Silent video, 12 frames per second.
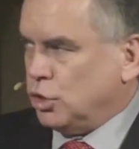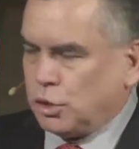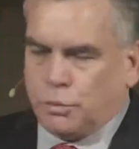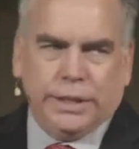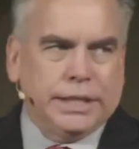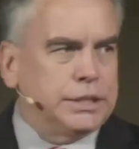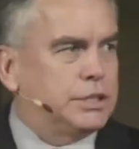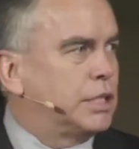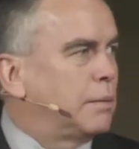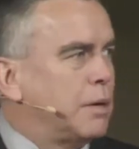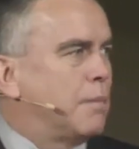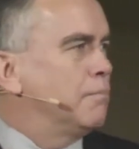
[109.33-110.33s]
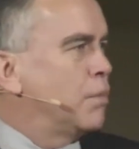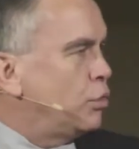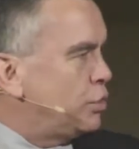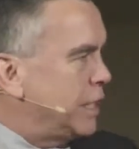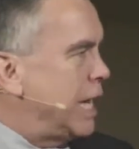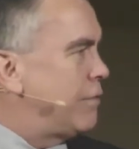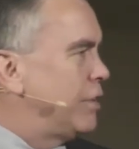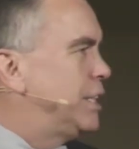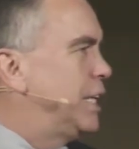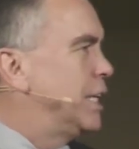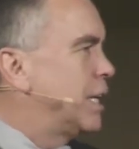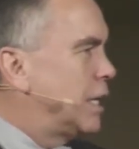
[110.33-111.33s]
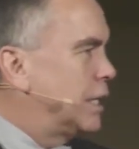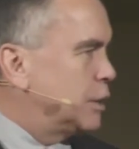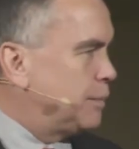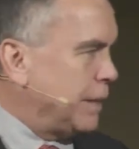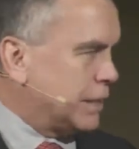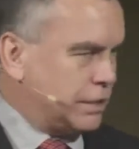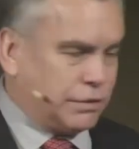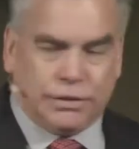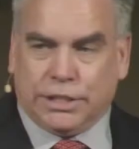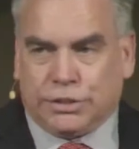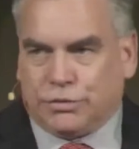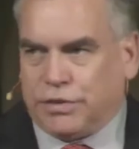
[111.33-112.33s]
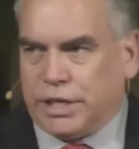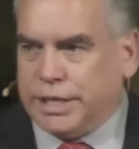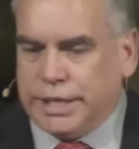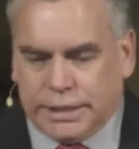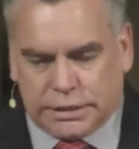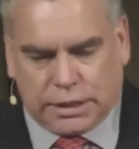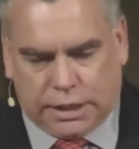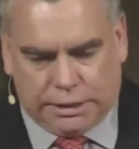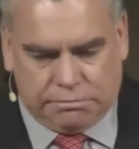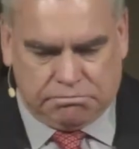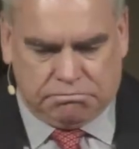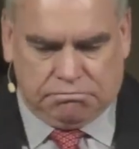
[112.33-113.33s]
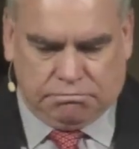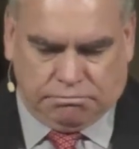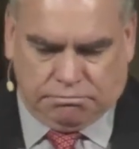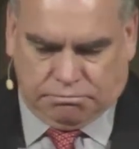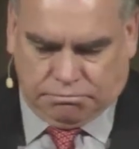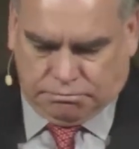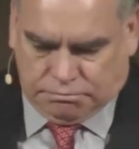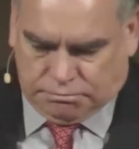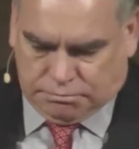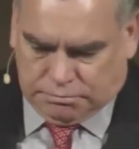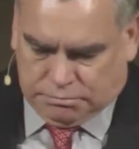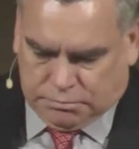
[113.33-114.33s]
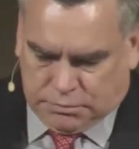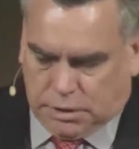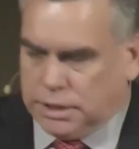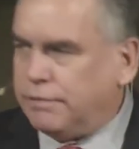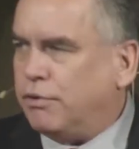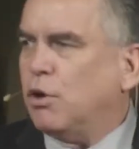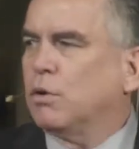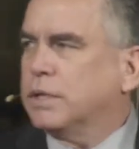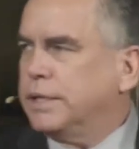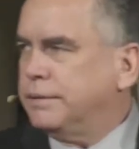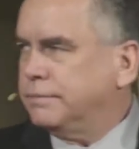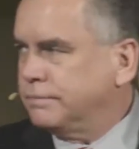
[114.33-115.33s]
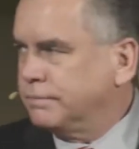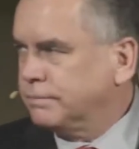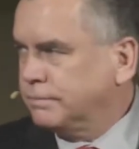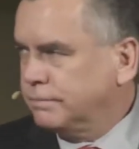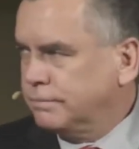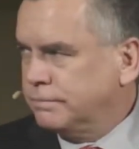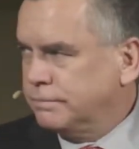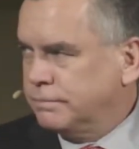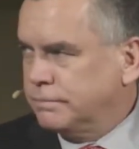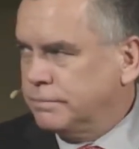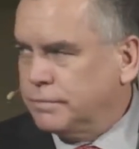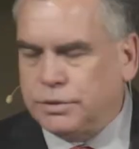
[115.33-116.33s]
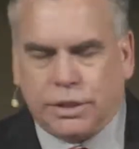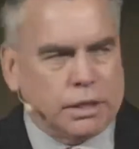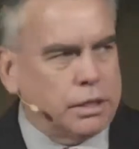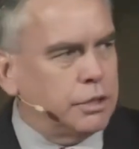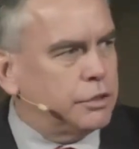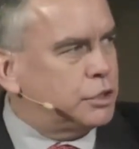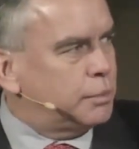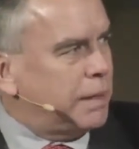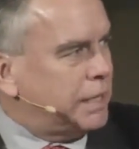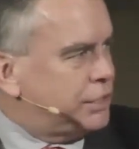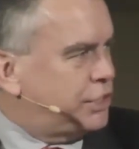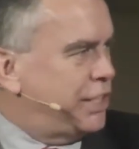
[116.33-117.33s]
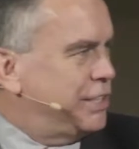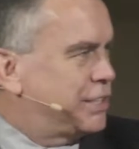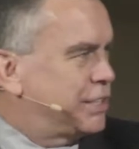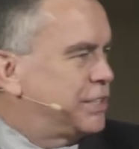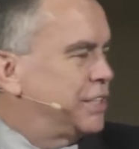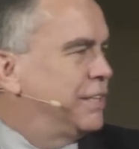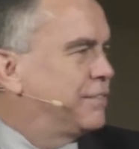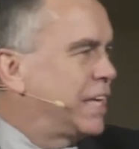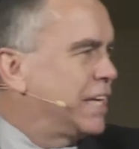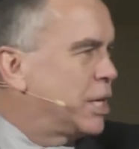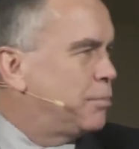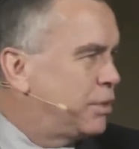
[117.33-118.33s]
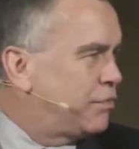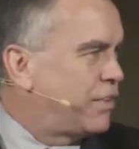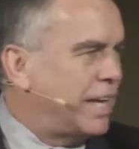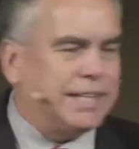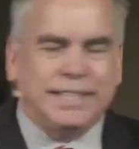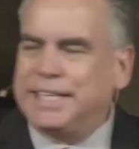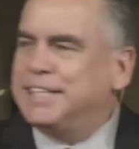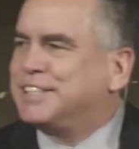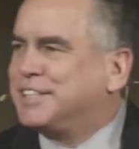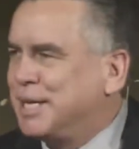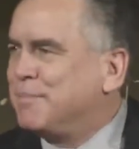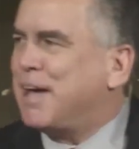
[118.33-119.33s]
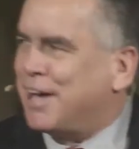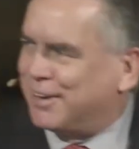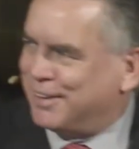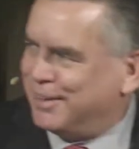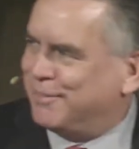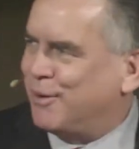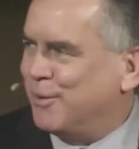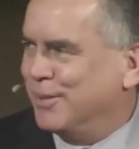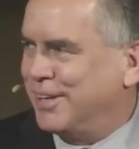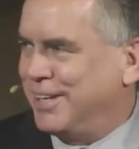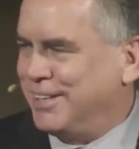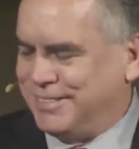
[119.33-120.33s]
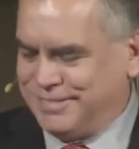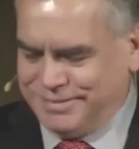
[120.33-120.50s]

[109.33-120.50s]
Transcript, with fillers: So we could sum up most everything God expects of us very easily live holy Tell others about Jesus, and if they come to faith, teach them how to live holy.